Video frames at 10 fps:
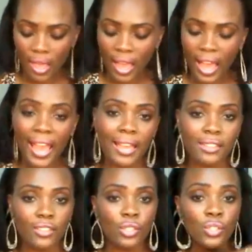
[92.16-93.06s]
I had
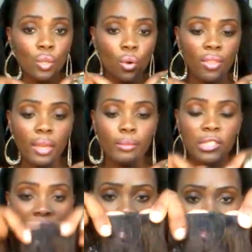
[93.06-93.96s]
to sew them
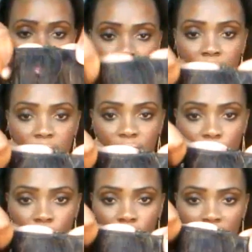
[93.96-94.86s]
together.
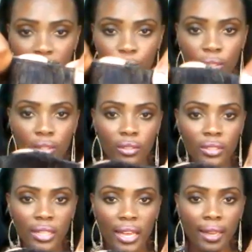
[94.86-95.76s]
So that is what it looks
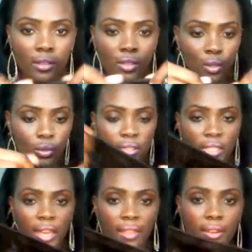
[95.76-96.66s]
like, sewn
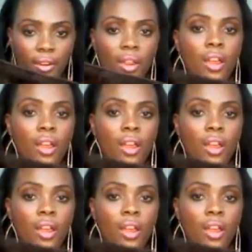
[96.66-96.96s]
together.